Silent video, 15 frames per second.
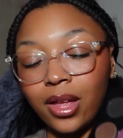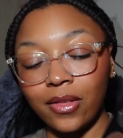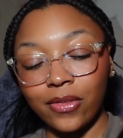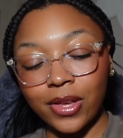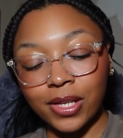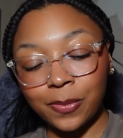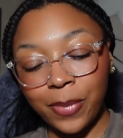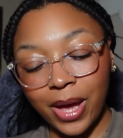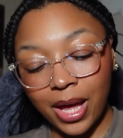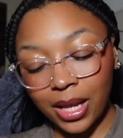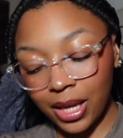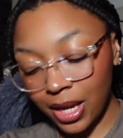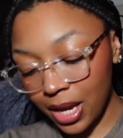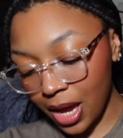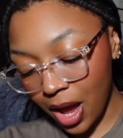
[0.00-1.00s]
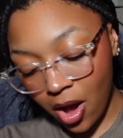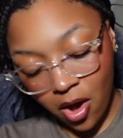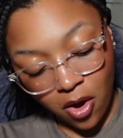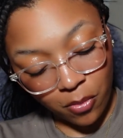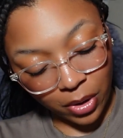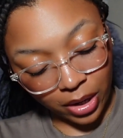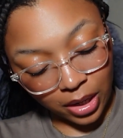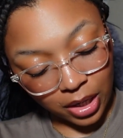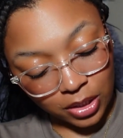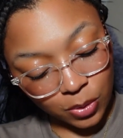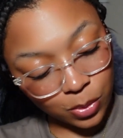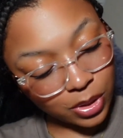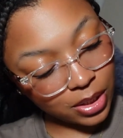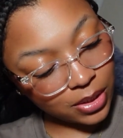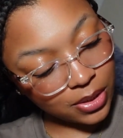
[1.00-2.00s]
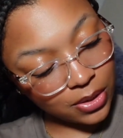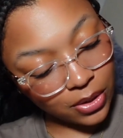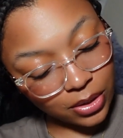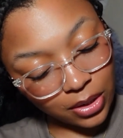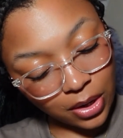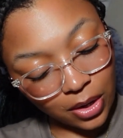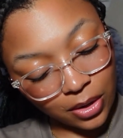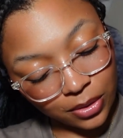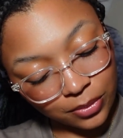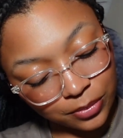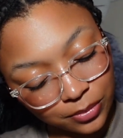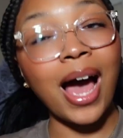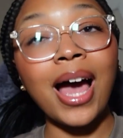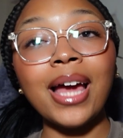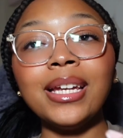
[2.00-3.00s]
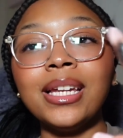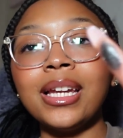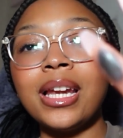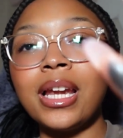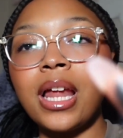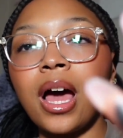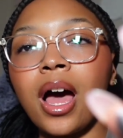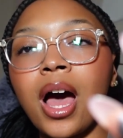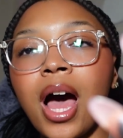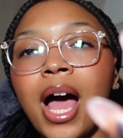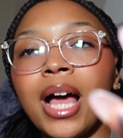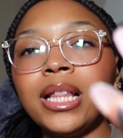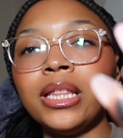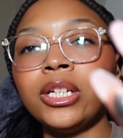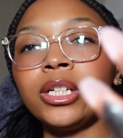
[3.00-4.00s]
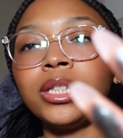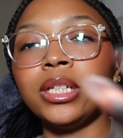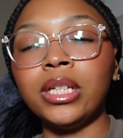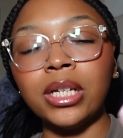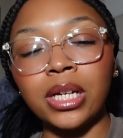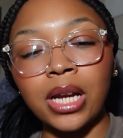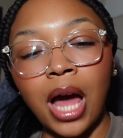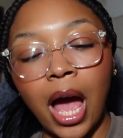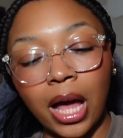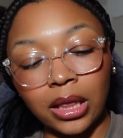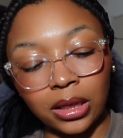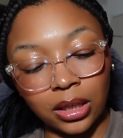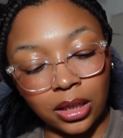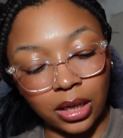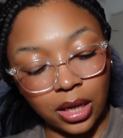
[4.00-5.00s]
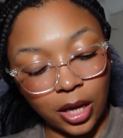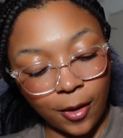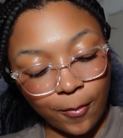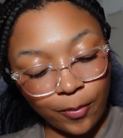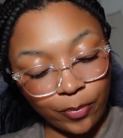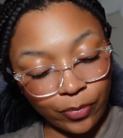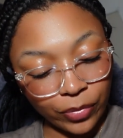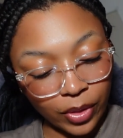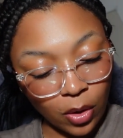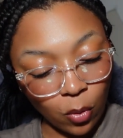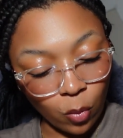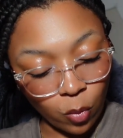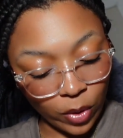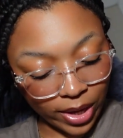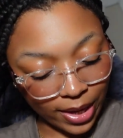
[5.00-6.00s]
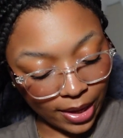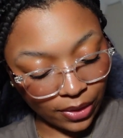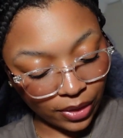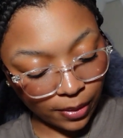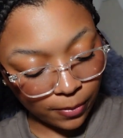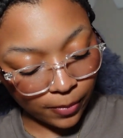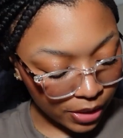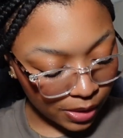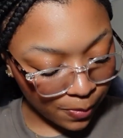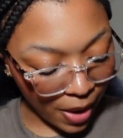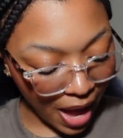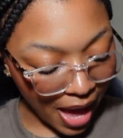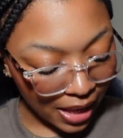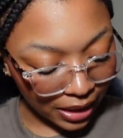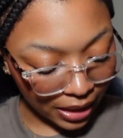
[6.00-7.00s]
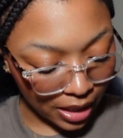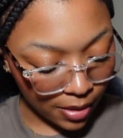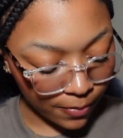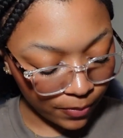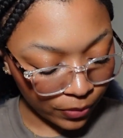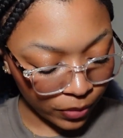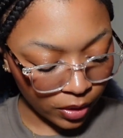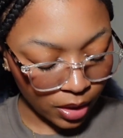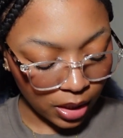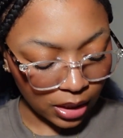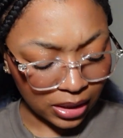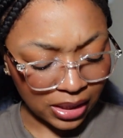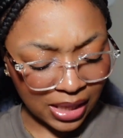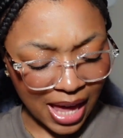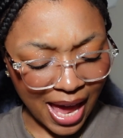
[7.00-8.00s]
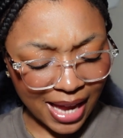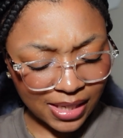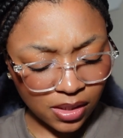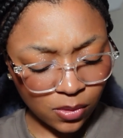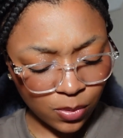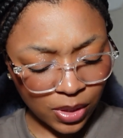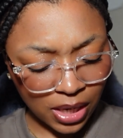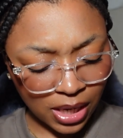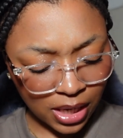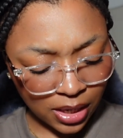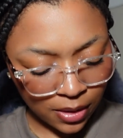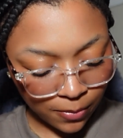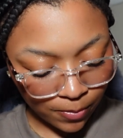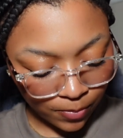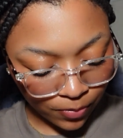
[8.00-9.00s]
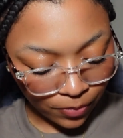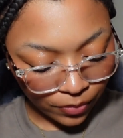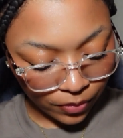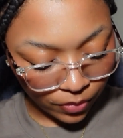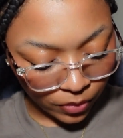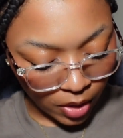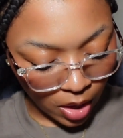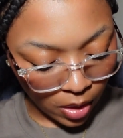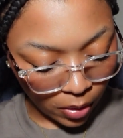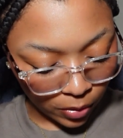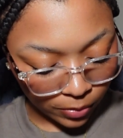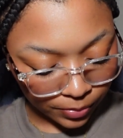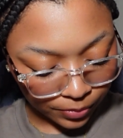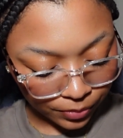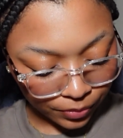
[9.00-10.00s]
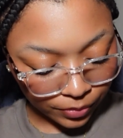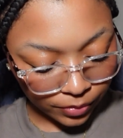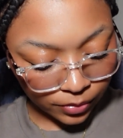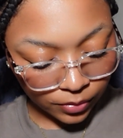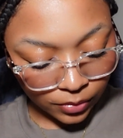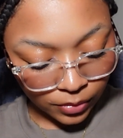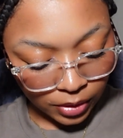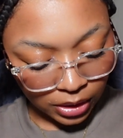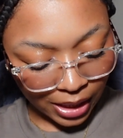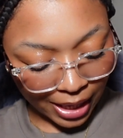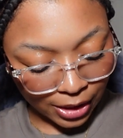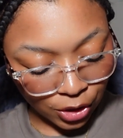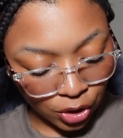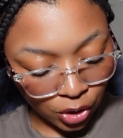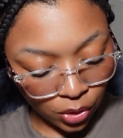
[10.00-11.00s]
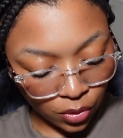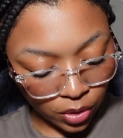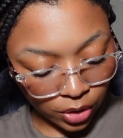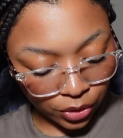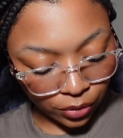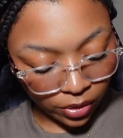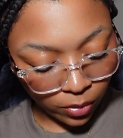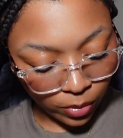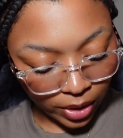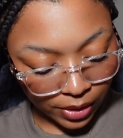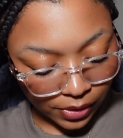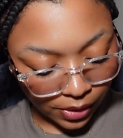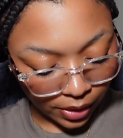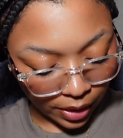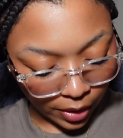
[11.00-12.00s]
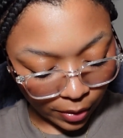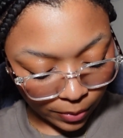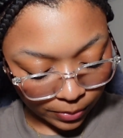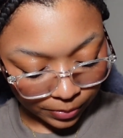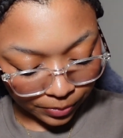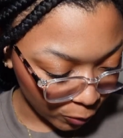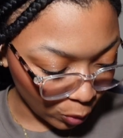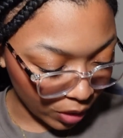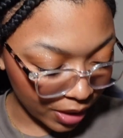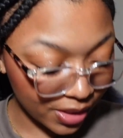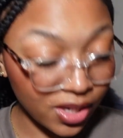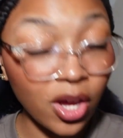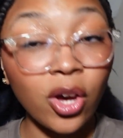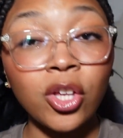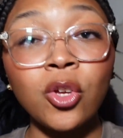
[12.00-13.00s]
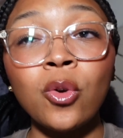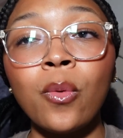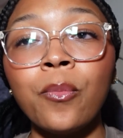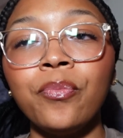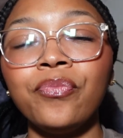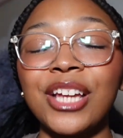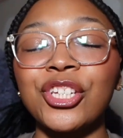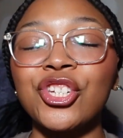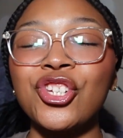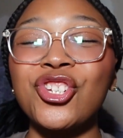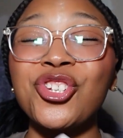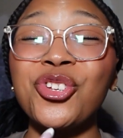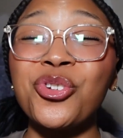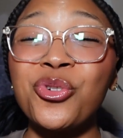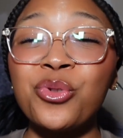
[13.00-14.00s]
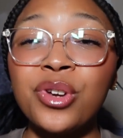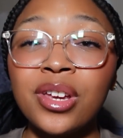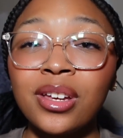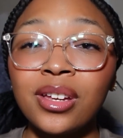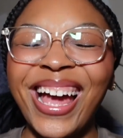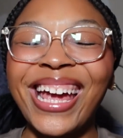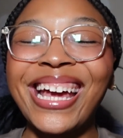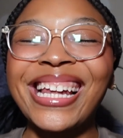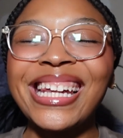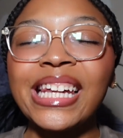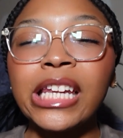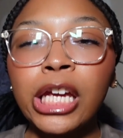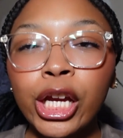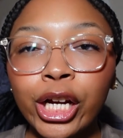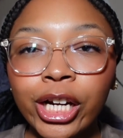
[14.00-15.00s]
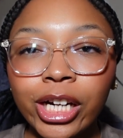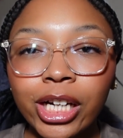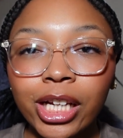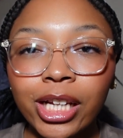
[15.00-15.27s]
This palette, oh my gosh, when I tell y'all, I literally did an eye look with this palette last week. No, like 2 or 3 weeks ago. When I tell you I cleared.